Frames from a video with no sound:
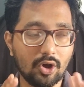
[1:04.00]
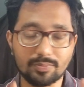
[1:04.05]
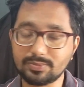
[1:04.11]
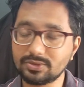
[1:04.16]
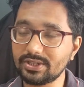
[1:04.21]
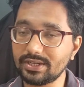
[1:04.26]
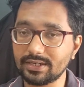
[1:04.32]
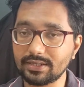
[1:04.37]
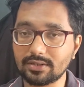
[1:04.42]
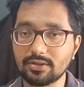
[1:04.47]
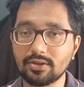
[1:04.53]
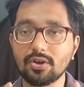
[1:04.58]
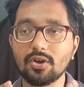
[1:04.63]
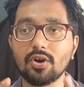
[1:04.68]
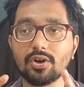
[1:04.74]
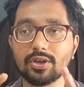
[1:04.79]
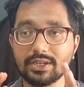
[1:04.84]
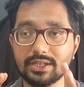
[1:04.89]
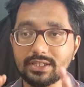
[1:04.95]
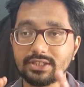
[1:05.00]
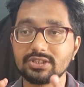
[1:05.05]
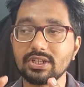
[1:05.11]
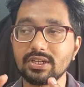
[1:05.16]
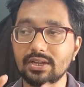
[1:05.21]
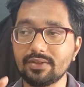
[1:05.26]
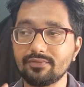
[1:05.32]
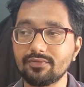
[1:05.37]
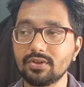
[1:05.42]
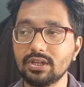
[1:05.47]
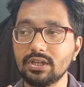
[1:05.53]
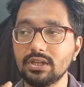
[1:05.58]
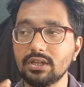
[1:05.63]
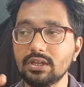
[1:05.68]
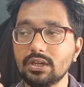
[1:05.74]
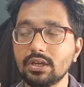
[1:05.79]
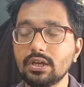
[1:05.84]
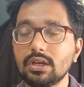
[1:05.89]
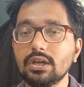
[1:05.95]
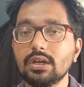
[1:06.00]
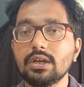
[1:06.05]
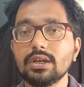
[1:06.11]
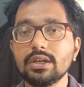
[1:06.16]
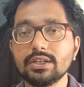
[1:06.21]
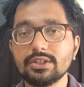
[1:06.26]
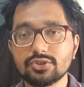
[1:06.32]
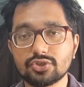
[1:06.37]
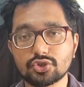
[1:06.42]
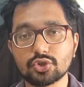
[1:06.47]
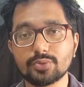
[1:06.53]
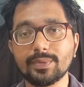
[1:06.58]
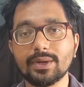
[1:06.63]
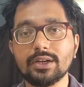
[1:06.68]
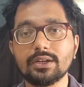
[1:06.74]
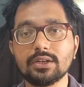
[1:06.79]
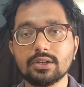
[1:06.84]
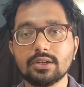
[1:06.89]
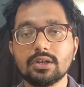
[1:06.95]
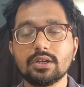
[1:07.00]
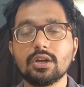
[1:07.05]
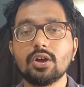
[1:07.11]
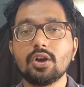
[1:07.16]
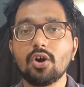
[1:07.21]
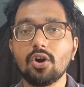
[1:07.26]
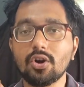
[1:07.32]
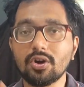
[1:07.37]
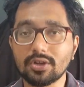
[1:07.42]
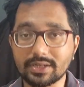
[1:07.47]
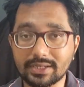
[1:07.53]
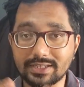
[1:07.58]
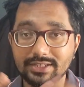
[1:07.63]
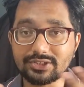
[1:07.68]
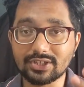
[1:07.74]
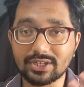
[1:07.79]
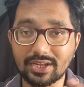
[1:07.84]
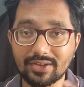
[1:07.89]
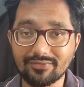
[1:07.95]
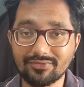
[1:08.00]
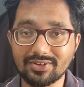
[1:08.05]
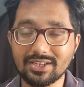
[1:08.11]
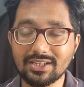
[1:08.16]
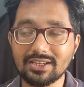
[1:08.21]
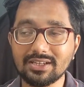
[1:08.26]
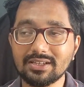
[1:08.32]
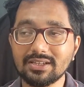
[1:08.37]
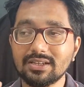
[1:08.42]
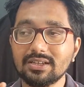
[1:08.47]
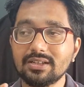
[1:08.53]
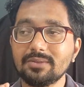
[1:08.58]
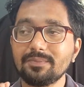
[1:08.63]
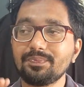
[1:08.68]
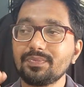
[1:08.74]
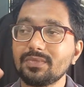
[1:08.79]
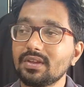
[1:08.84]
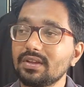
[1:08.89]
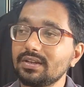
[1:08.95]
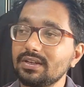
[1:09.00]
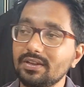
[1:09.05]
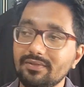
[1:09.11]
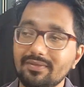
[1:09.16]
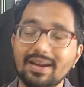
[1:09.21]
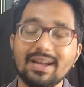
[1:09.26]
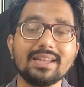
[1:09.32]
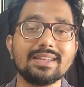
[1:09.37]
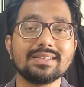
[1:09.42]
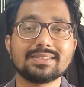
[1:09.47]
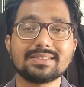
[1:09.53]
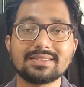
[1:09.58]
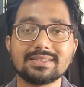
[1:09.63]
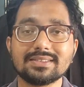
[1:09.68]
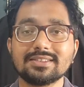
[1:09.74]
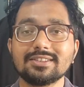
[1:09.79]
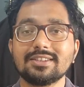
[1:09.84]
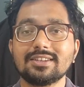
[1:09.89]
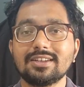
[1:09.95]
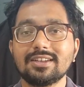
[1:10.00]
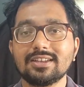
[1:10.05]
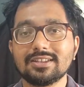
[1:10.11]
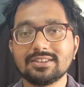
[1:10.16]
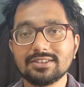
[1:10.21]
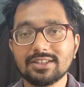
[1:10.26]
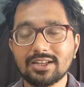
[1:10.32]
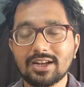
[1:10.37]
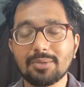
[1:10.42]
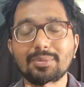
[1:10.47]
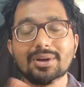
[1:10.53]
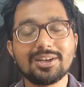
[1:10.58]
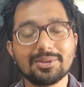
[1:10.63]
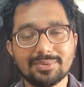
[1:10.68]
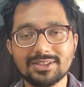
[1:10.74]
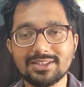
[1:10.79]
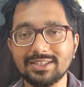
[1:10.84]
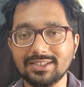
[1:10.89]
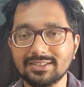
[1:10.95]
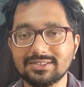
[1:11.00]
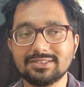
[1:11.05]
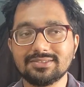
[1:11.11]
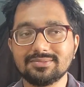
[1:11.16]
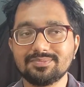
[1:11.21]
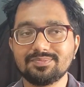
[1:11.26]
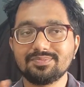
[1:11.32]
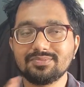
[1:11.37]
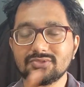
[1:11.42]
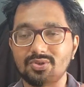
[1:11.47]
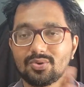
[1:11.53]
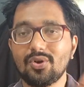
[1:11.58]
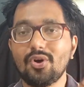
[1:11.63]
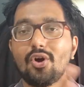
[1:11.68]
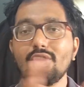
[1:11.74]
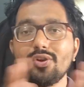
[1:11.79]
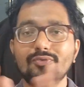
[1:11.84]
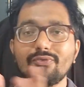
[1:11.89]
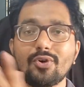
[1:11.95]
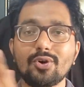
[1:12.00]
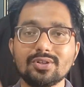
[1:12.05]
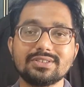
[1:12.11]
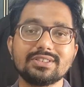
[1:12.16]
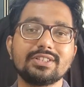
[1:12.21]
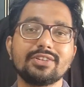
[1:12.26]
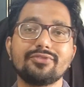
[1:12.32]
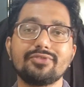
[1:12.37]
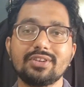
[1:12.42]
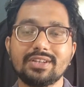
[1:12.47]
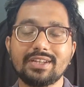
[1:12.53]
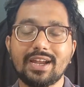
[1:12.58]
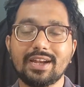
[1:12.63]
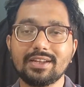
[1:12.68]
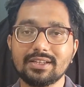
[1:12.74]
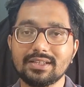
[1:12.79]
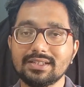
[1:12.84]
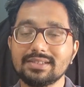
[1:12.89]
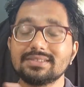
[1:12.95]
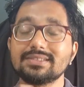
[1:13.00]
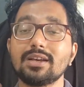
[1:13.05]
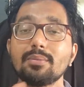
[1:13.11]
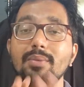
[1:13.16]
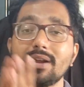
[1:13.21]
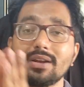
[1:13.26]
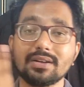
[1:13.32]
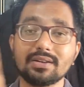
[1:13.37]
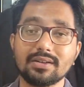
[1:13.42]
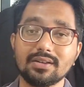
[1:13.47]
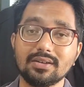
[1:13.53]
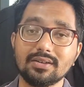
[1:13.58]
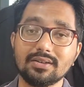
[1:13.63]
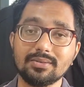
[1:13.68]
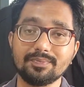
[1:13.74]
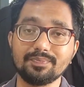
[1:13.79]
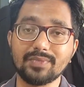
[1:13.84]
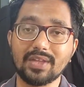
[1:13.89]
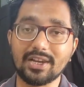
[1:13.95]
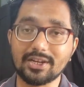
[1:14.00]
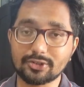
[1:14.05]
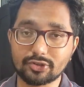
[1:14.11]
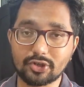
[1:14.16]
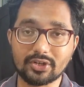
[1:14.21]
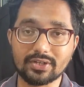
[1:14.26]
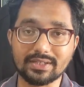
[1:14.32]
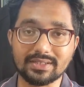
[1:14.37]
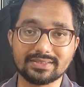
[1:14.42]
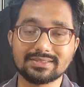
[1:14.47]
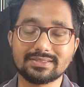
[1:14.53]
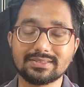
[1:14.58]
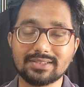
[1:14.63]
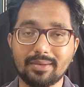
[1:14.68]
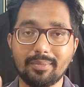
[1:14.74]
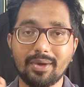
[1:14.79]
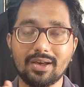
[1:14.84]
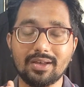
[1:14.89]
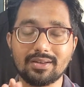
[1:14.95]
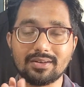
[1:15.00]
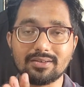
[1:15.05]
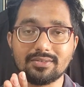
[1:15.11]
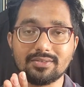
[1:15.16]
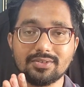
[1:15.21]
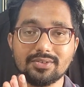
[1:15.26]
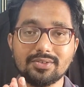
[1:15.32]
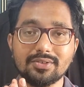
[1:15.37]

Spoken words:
object, or each and every instrument, or each and every device. There are multiple things, so all falls in different categories. Some are electronics, some are